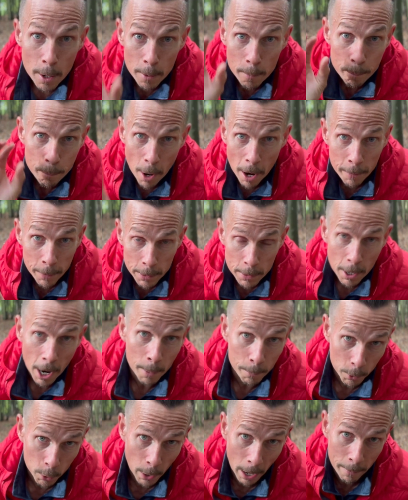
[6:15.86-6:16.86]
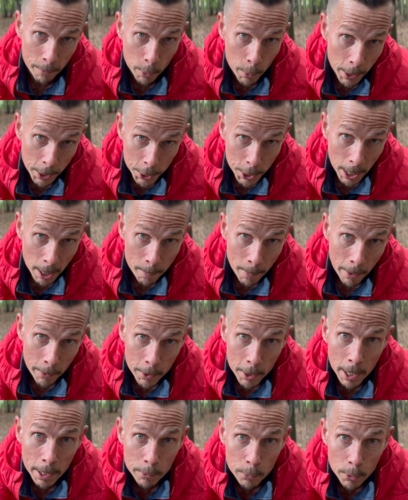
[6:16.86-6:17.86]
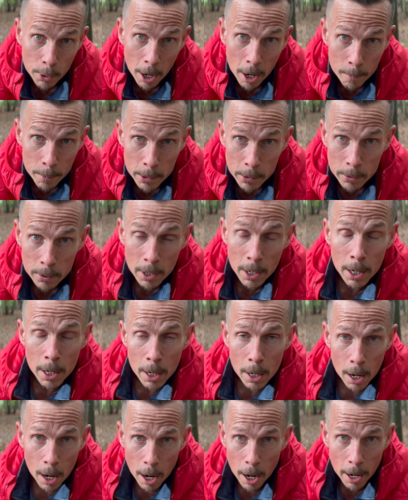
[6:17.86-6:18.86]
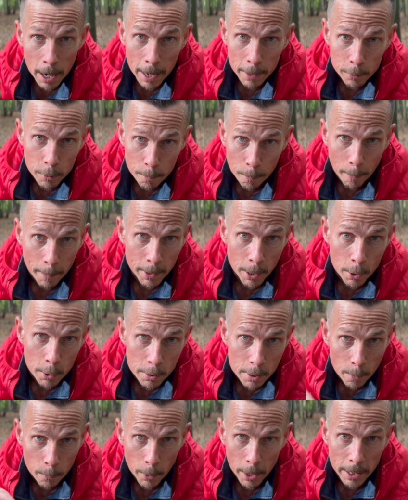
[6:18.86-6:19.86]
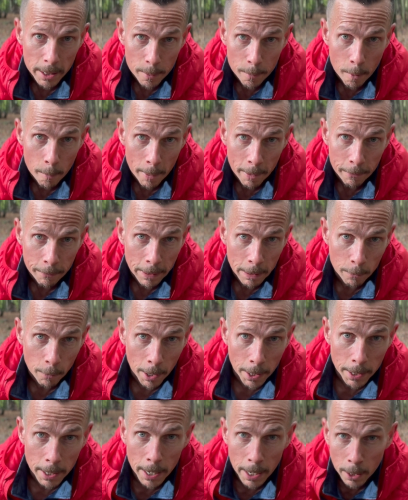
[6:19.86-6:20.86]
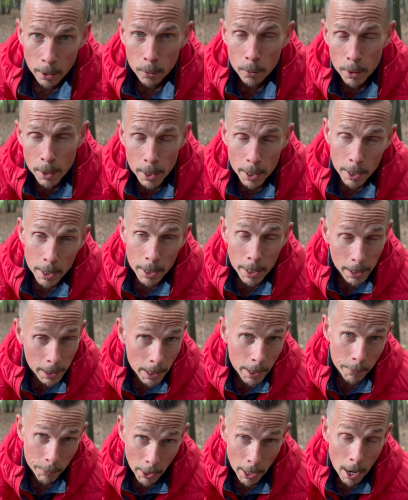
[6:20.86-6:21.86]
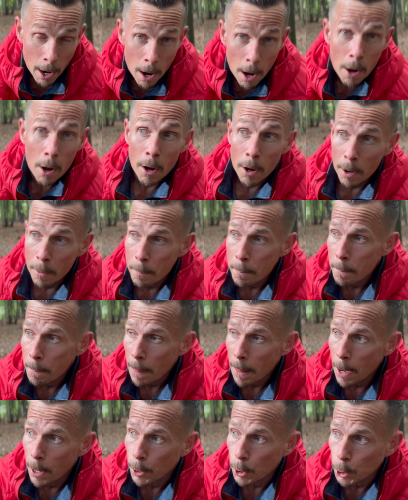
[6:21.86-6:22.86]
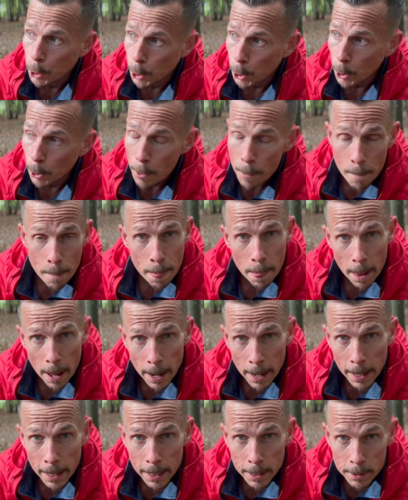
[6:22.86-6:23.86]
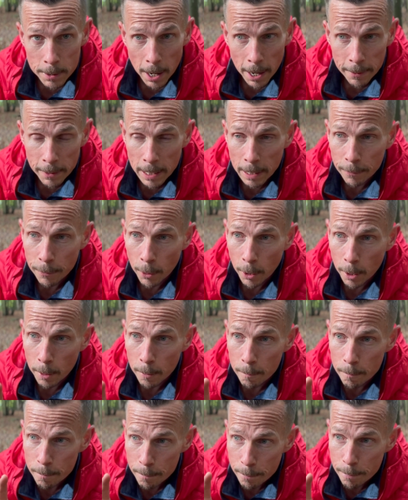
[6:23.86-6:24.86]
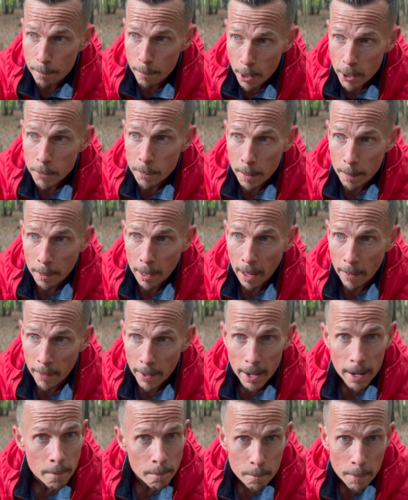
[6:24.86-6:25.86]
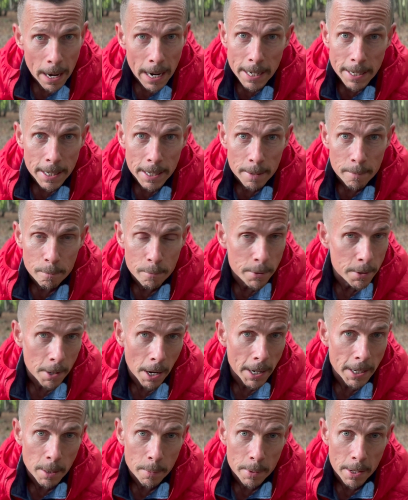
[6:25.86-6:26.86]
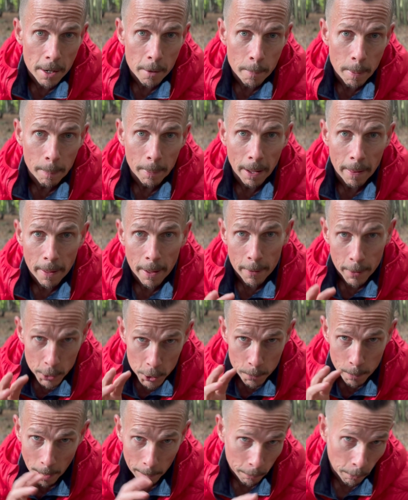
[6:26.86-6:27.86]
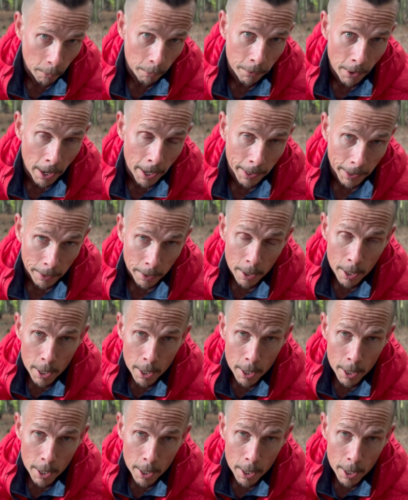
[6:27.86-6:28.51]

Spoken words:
Perfect time to have a quick chat about the Nike ZEGAMAs. As you probably noticed, I'm wearing them on my feet right now. They are a good shoe. And I think for most people out there, 80-90% of people out there, they should be absolutely fine.